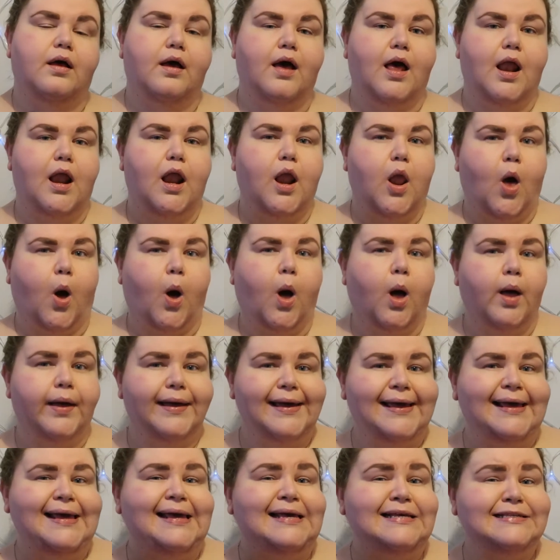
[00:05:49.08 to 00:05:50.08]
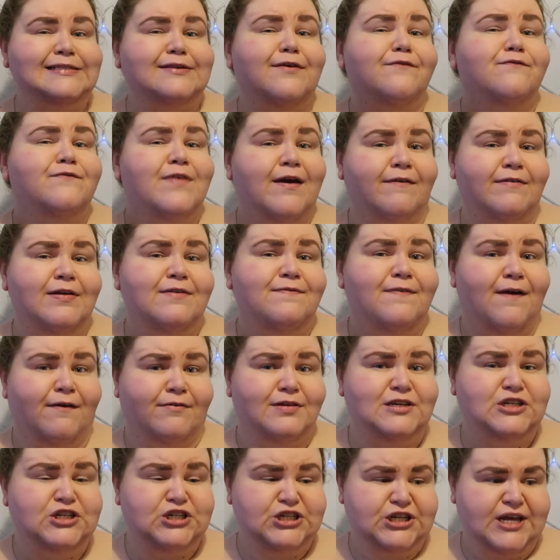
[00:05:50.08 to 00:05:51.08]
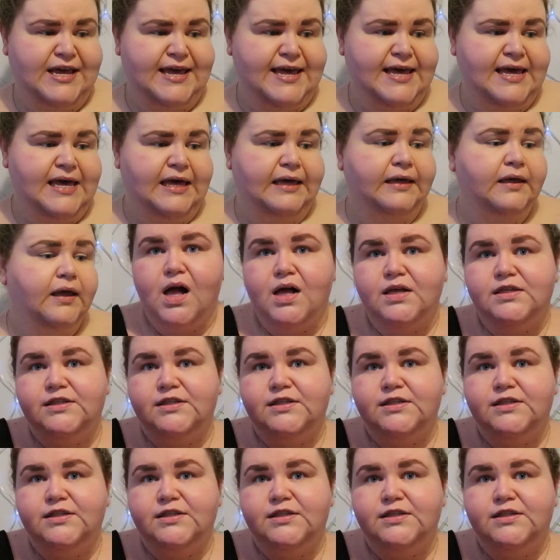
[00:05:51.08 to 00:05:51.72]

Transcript: a lot. It is very, very sheer.